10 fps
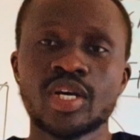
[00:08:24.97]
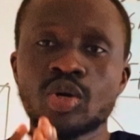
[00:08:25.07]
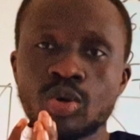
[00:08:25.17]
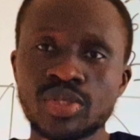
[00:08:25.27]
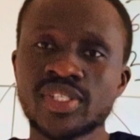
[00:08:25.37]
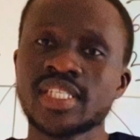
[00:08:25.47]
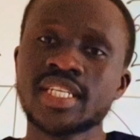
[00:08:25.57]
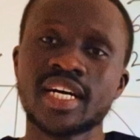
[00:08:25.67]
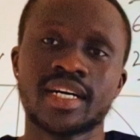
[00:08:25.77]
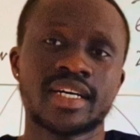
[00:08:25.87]

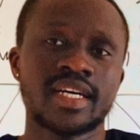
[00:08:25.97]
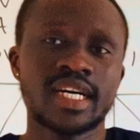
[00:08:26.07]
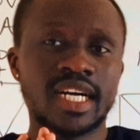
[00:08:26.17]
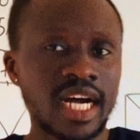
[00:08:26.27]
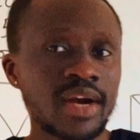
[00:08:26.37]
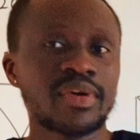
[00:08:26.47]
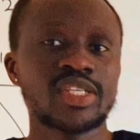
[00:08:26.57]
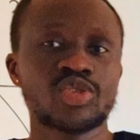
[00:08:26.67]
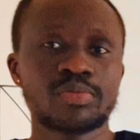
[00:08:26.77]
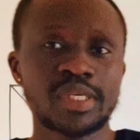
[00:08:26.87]
Consider current
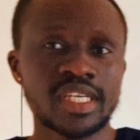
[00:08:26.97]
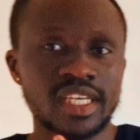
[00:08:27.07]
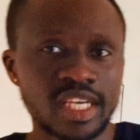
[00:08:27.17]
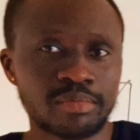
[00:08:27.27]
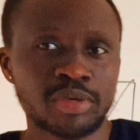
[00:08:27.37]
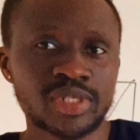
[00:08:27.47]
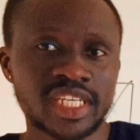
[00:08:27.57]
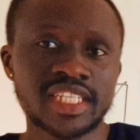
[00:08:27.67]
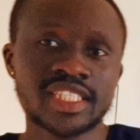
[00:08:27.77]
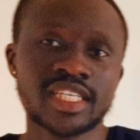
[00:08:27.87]
to be
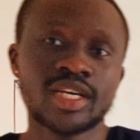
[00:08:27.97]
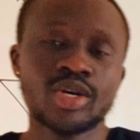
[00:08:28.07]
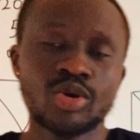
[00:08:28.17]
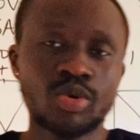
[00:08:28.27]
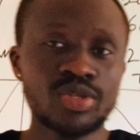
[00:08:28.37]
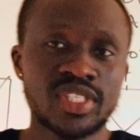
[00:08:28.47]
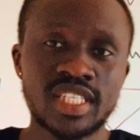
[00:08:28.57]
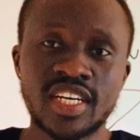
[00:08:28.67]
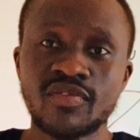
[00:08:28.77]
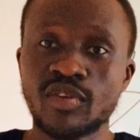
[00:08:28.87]
important.
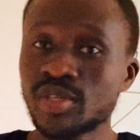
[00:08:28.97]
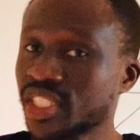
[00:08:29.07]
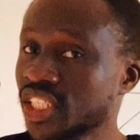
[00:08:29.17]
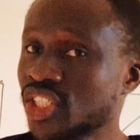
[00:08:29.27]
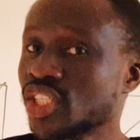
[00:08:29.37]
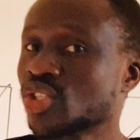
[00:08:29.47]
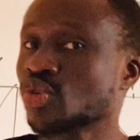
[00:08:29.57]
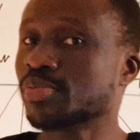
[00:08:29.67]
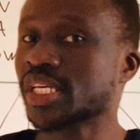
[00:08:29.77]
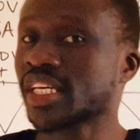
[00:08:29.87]
Consider voltage to
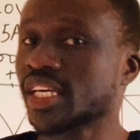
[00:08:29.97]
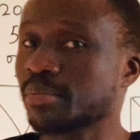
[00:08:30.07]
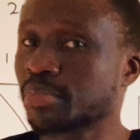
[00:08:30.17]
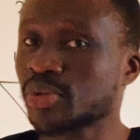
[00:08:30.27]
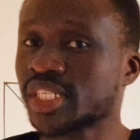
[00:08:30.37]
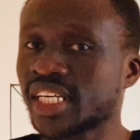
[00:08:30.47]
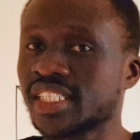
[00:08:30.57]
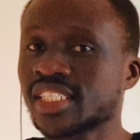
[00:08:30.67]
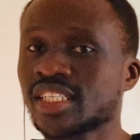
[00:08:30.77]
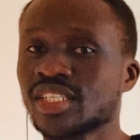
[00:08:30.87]
be
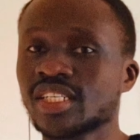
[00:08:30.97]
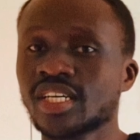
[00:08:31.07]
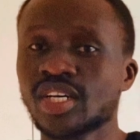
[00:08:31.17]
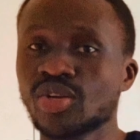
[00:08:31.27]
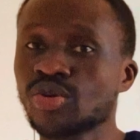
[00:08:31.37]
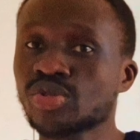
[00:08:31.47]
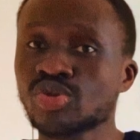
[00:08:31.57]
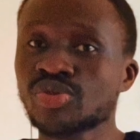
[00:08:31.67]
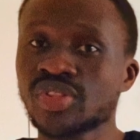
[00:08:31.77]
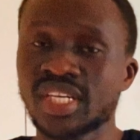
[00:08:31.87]
important. Those
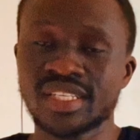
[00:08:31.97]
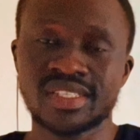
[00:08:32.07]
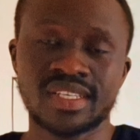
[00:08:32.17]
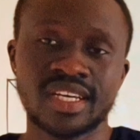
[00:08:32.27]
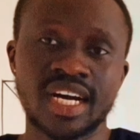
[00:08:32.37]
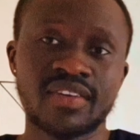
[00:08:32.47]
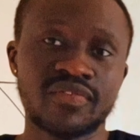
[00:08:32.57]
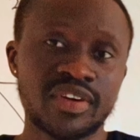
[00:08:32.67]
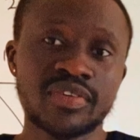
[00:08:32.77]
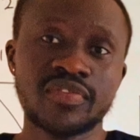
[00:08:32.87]
two things are
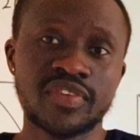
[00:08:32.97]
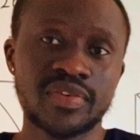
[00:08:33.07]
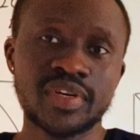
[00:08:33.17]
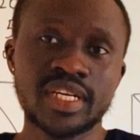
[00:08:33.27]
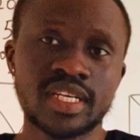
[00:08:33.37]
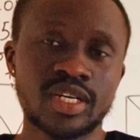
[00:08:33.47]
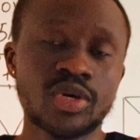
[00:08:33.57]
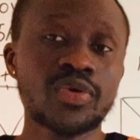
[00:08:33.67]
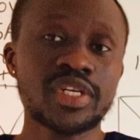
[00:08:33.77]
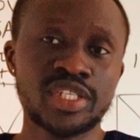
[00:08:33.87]
very, very
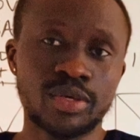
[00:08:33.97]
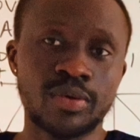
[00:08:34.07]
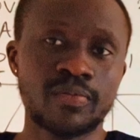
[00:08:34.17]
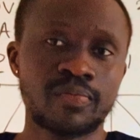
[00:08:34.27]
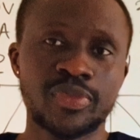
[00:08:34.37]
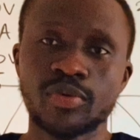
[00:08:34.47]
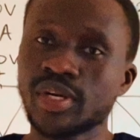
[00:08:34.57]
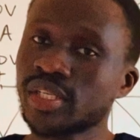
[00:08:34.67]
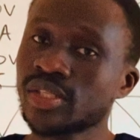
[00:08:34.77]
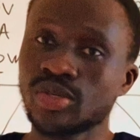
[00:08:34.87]
crucial
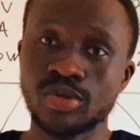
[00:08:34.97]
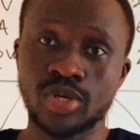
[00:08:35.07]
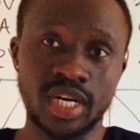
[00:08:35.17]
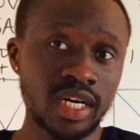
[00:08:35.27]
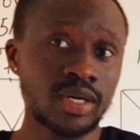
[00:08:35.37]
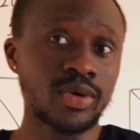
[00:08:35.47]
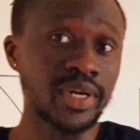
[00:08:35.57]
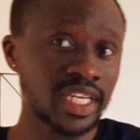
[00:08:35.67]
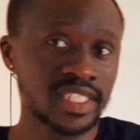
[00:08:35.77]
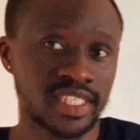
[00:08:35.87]
when you are
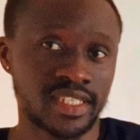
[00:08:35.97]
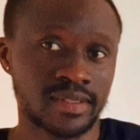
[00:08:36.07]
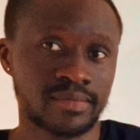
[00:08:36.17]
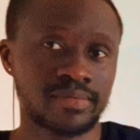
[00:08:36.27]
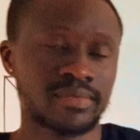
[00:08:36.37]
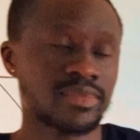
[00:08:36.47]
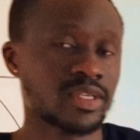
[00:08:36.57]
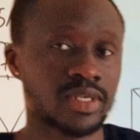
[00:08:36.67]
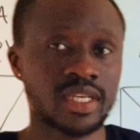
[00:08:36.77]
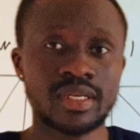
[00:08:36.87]
connecting.
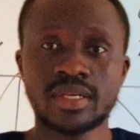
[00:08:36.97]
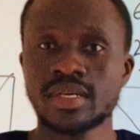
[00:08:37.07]
Okay?